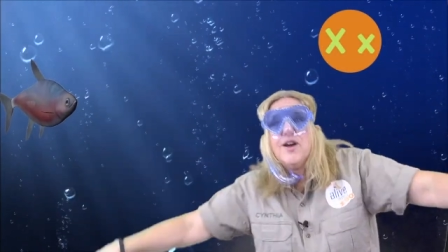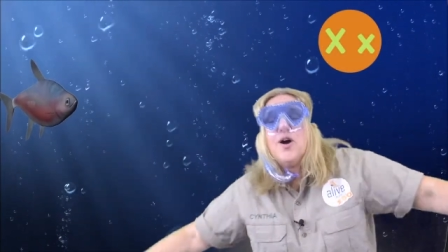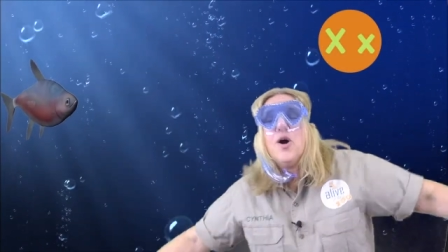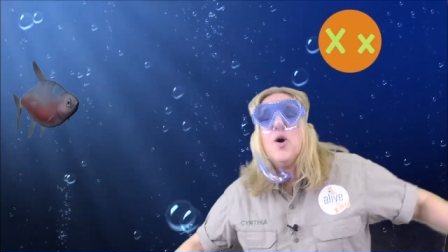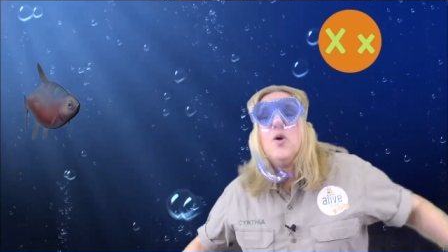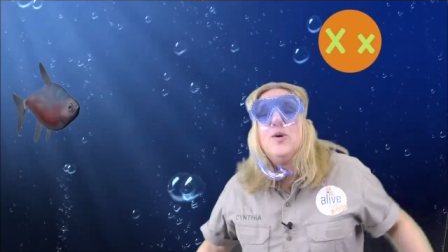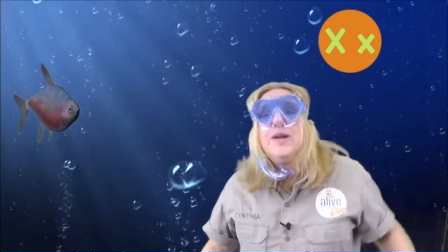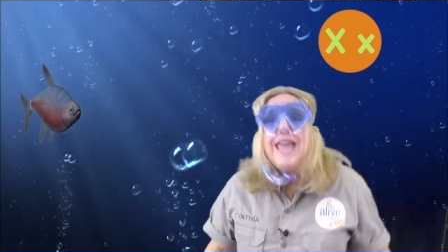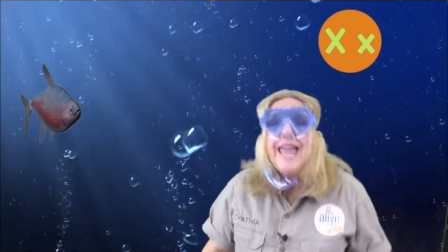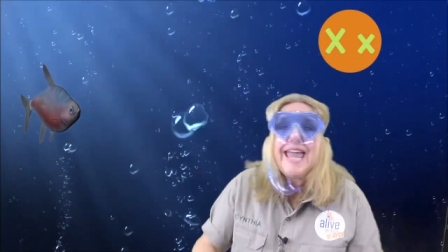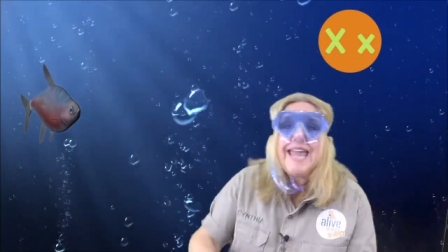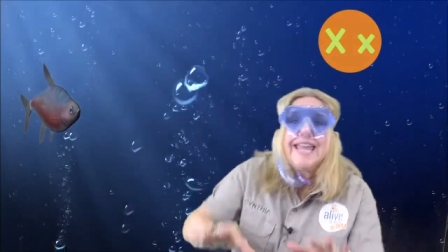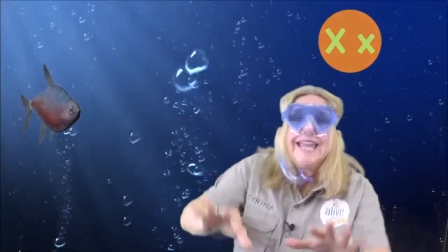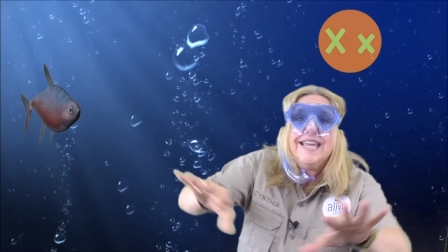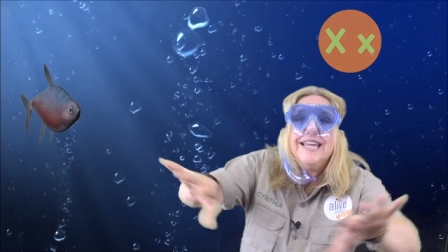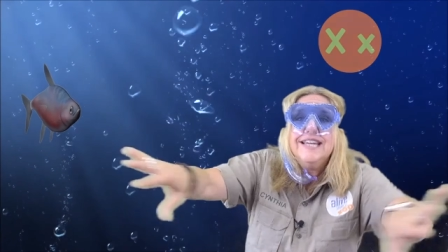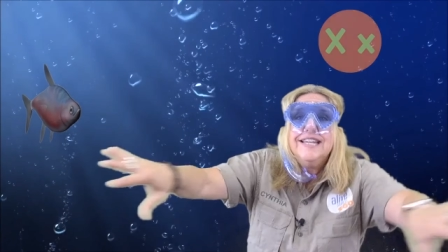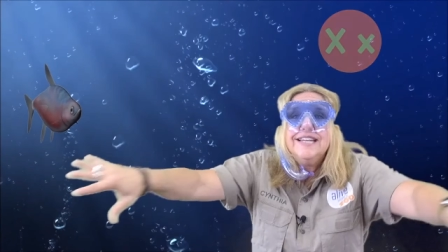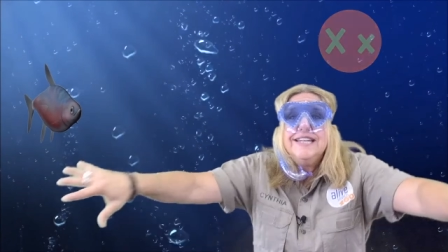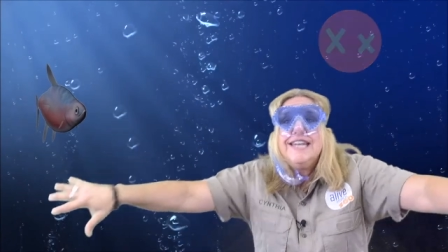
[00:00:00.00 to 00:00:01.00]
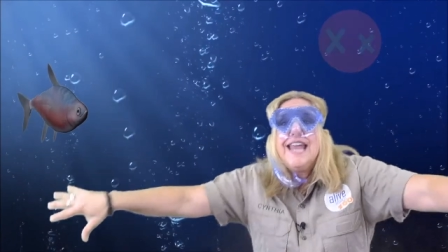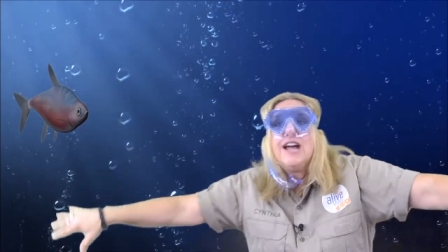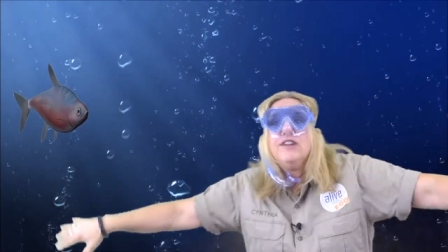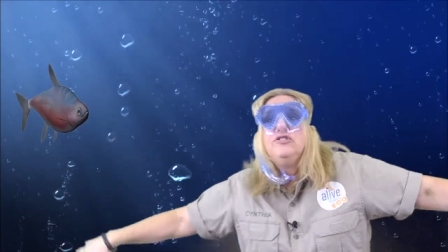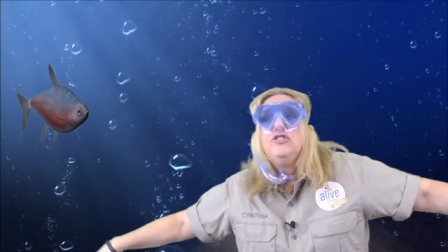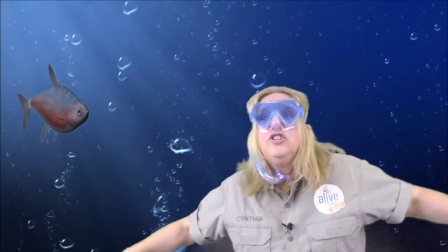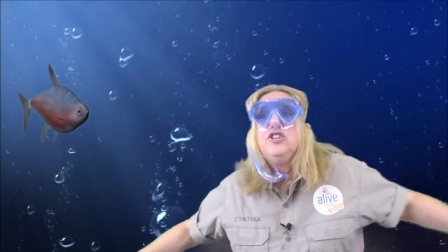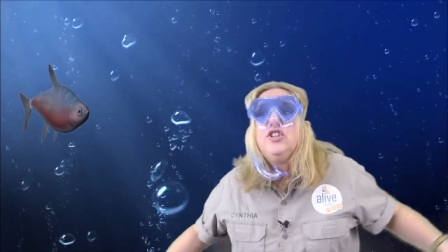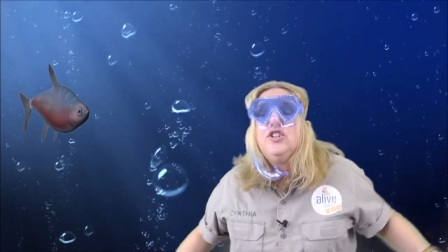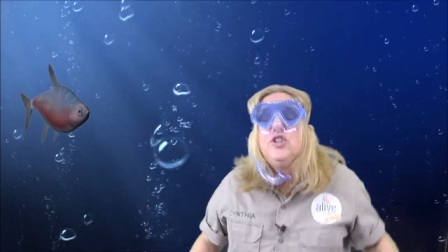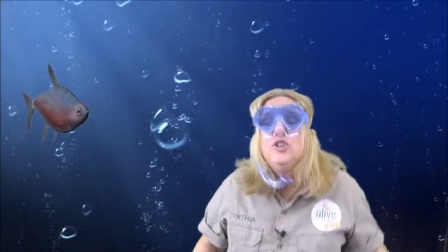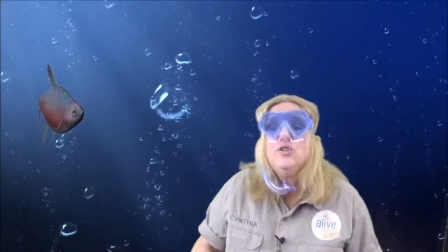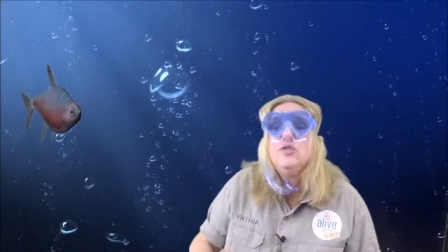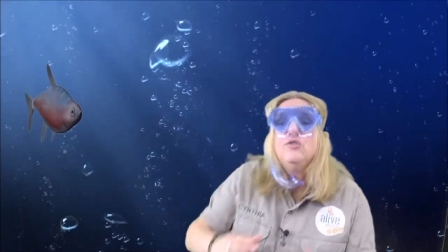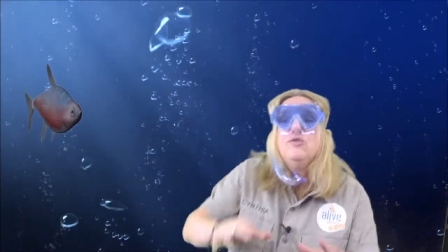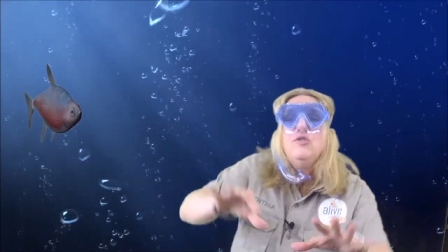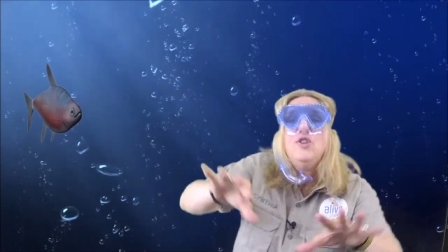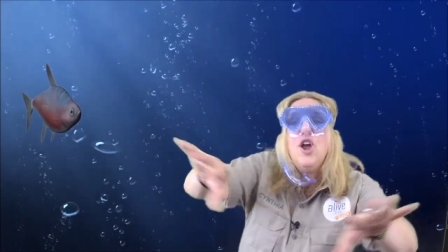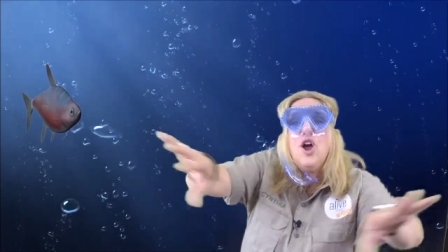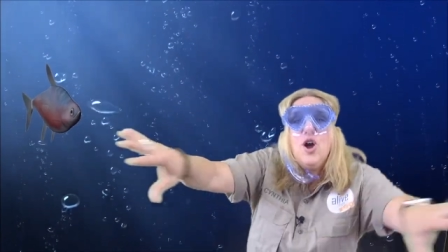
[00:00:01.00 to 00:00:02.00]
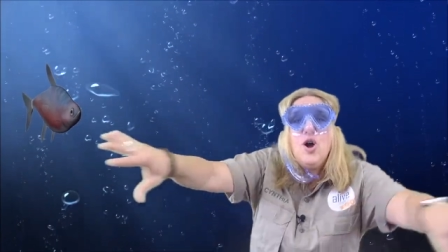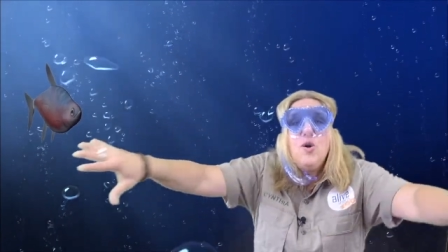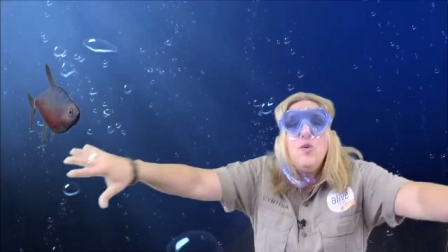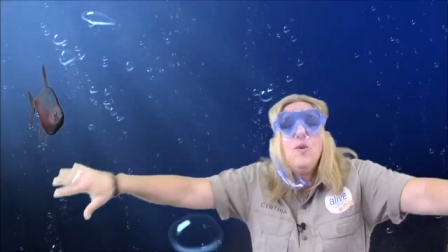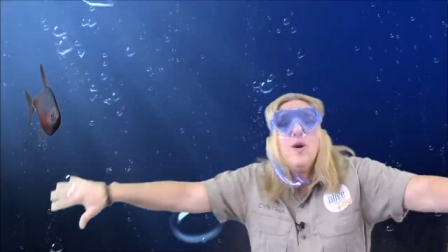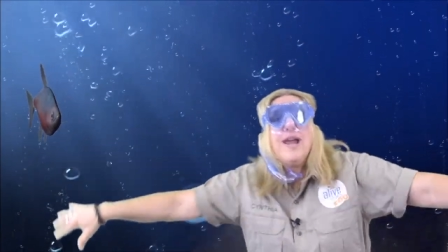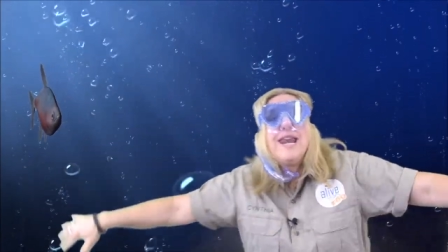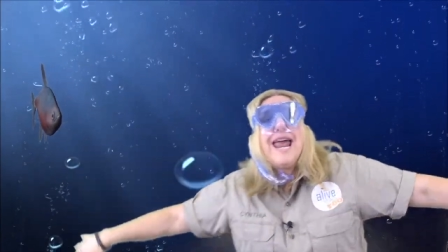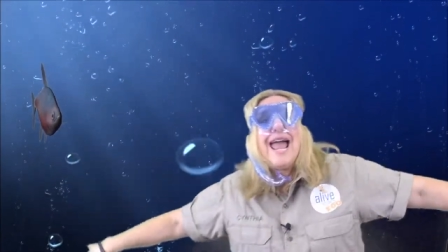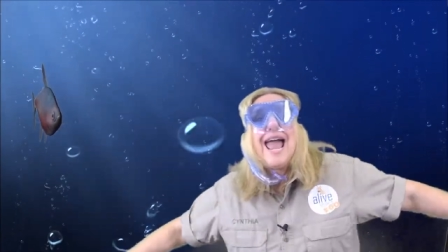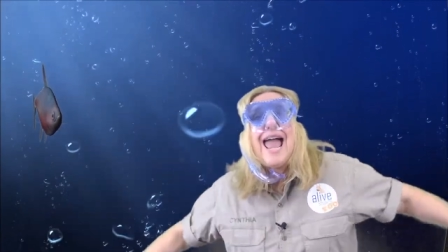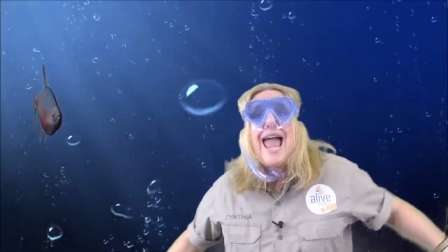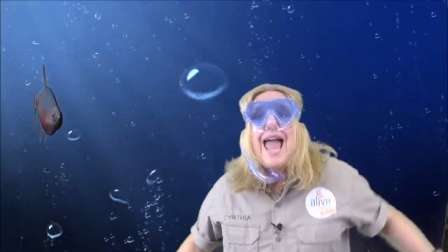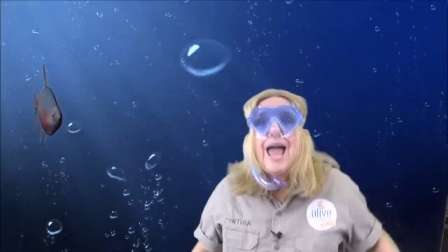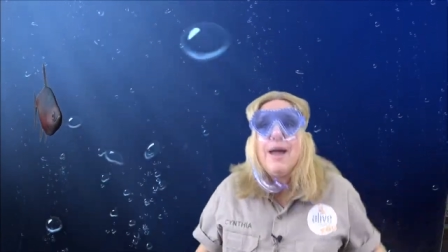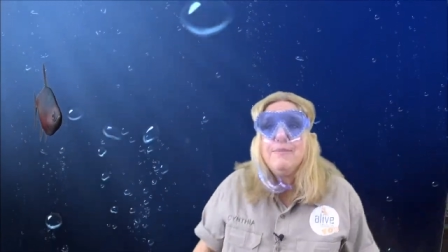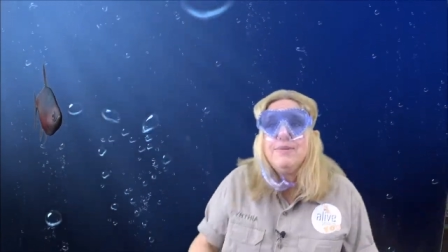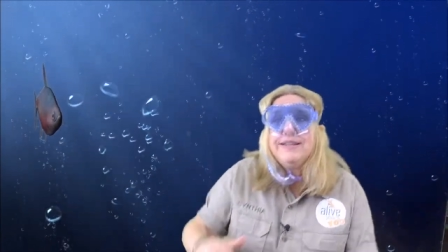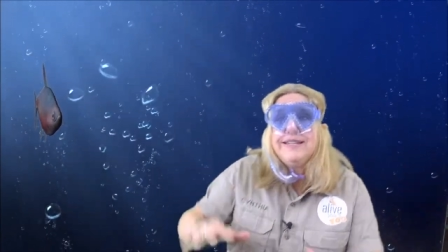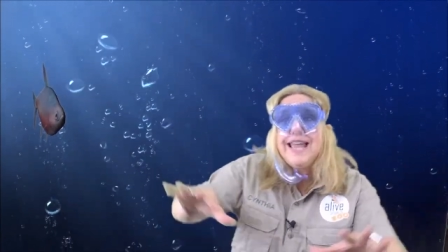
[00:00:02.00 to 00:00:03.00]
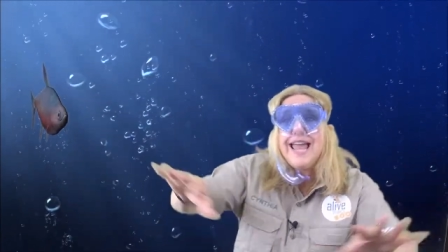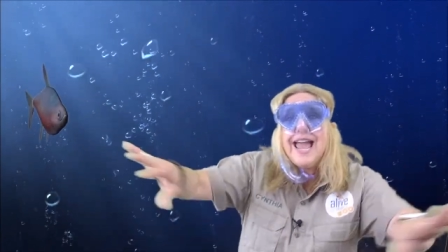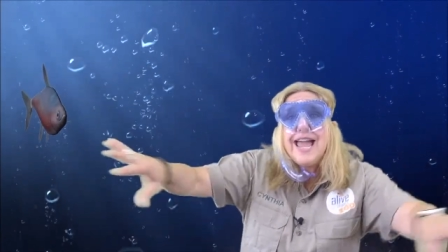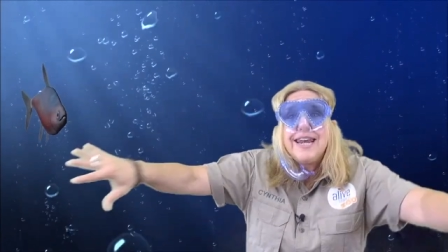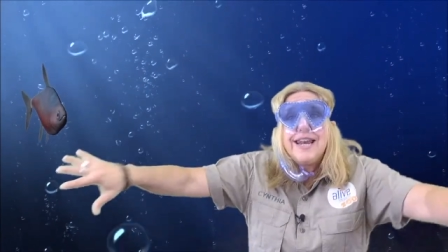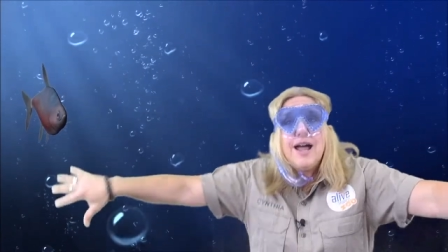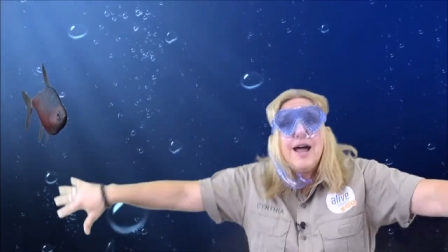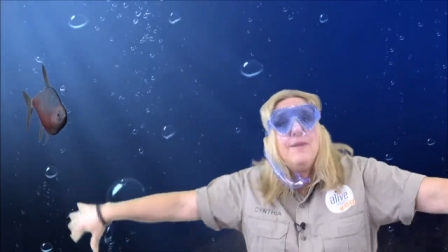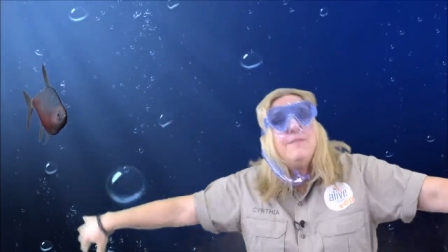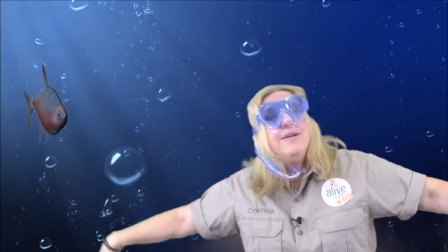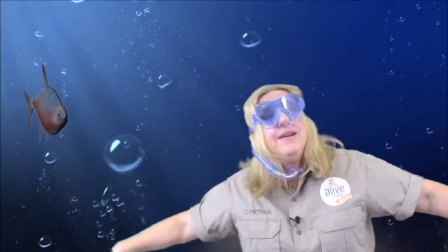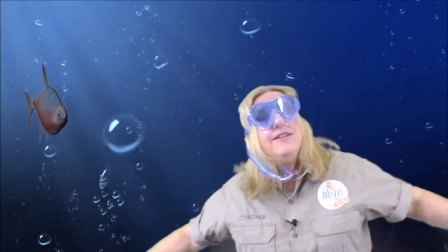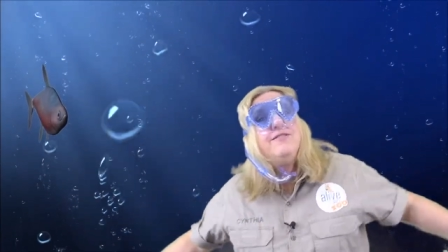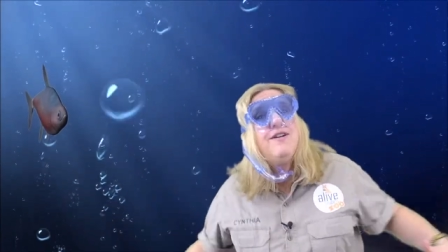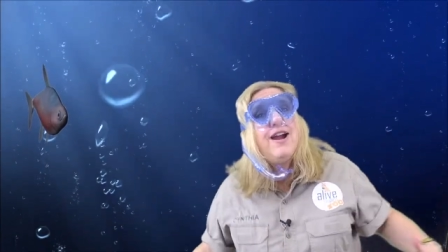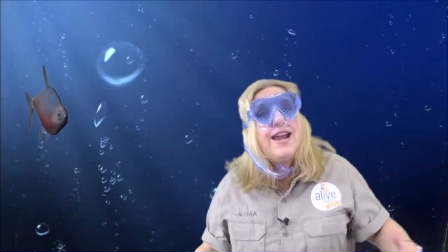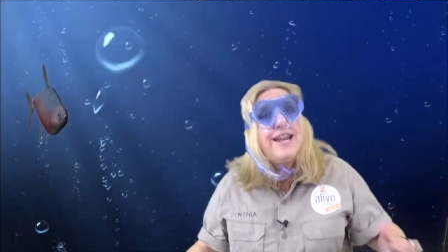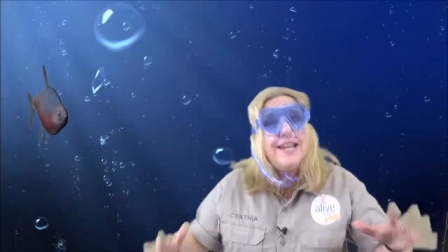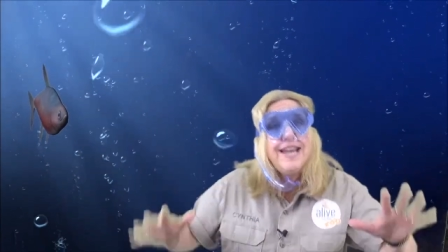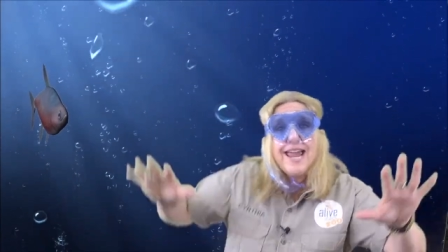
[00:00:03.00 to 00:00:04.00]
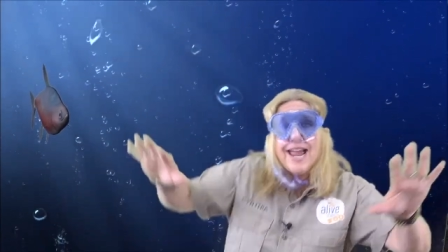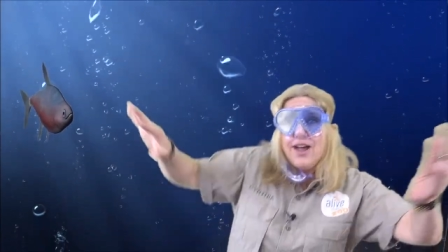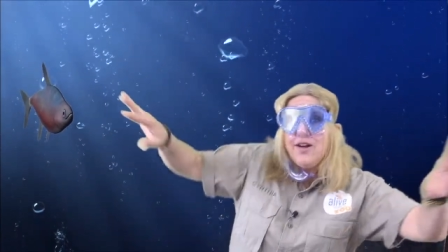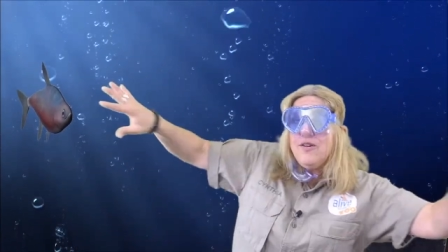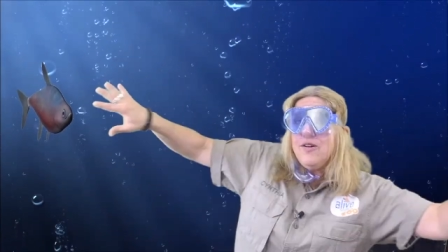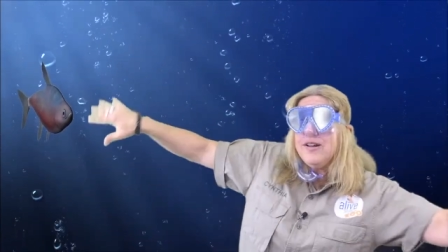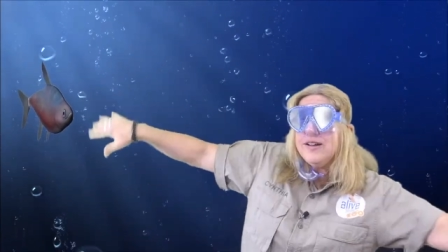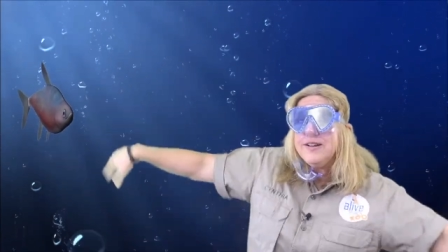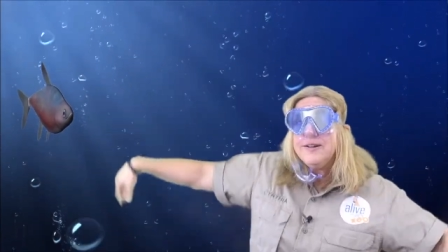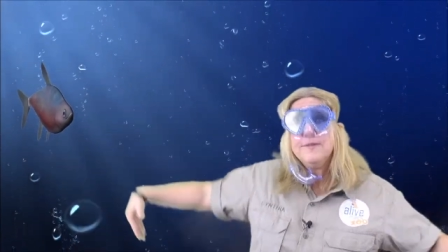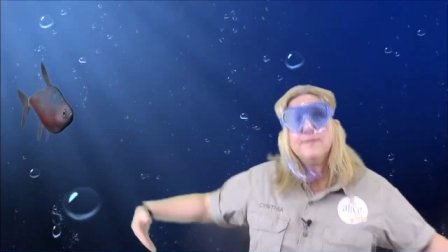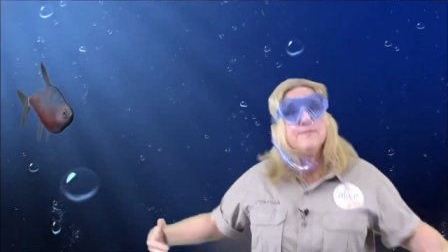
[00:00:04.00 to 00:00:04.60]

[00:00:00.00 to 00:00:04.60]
Okay, now do you know what habitat I'm in right now?